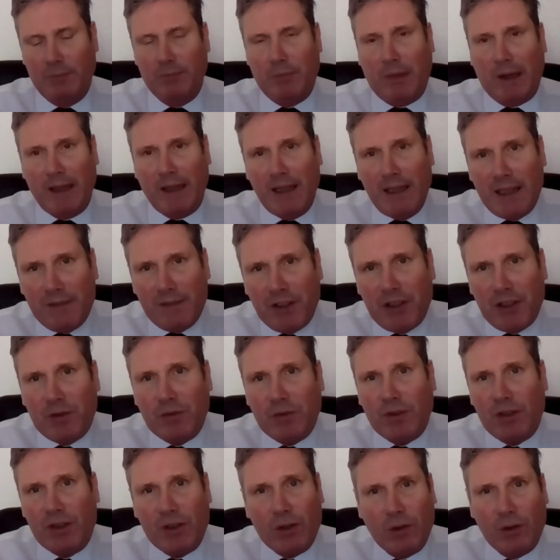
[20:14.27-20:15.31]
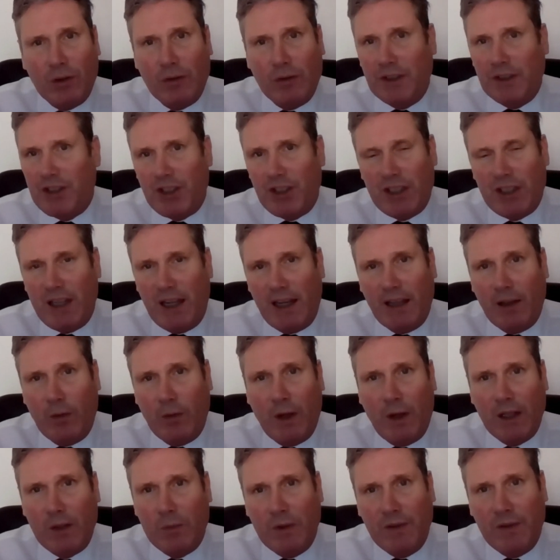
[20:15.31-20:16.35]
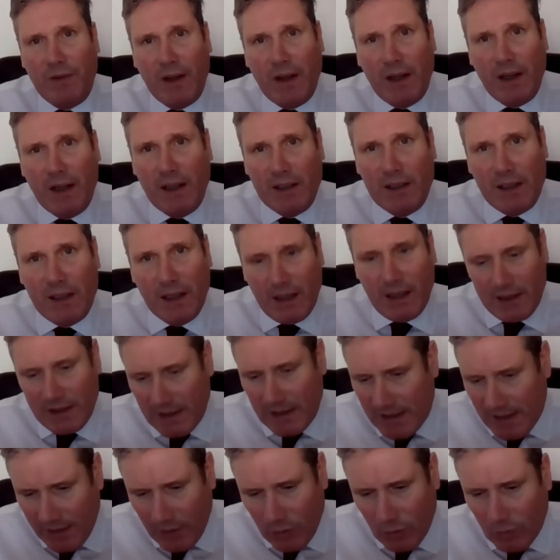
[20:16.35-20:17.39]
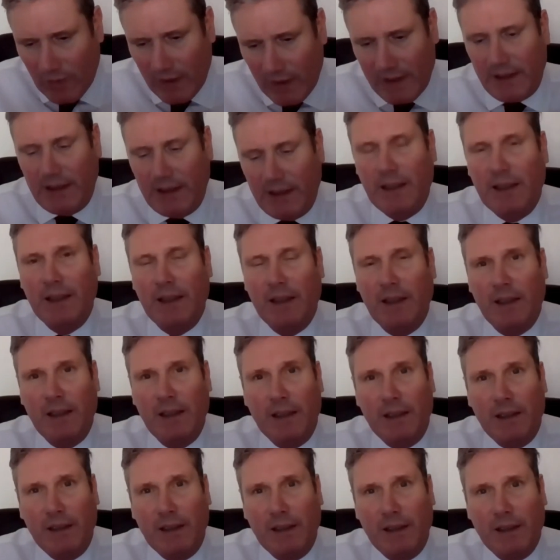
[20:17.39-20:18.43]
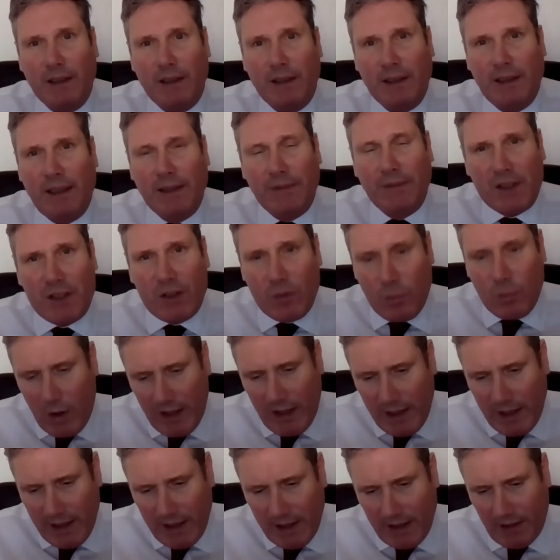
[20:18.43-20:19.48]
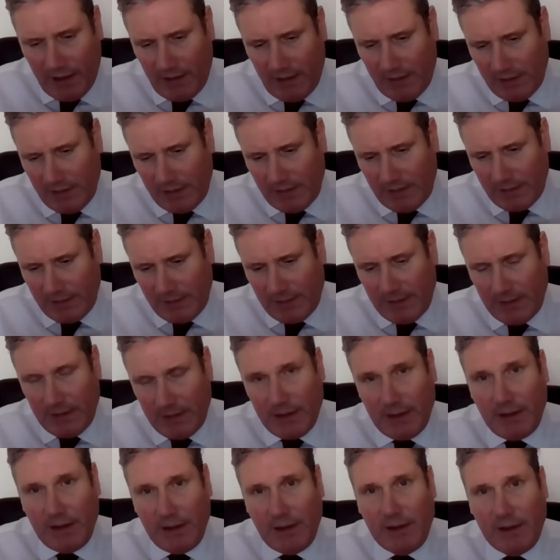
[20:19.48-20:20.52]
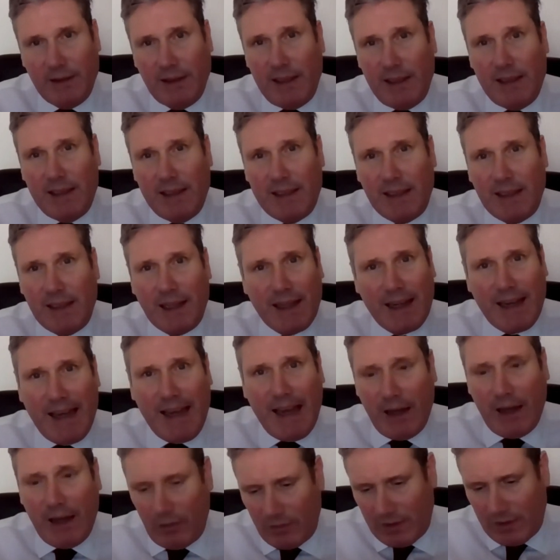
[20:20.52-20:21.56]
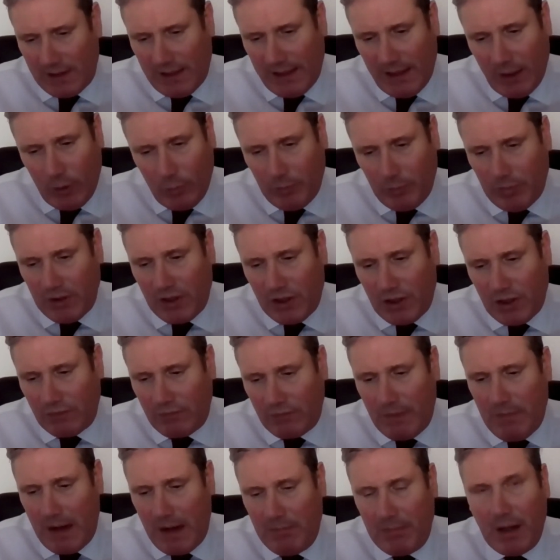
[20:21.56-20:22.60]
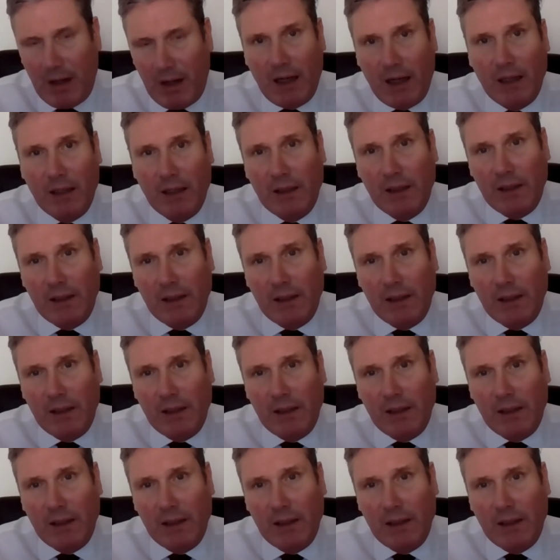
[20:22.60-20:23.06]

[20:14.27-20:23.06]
But individual stories, just like the ones we've heard today already, give us a way in. These accounts help us to remember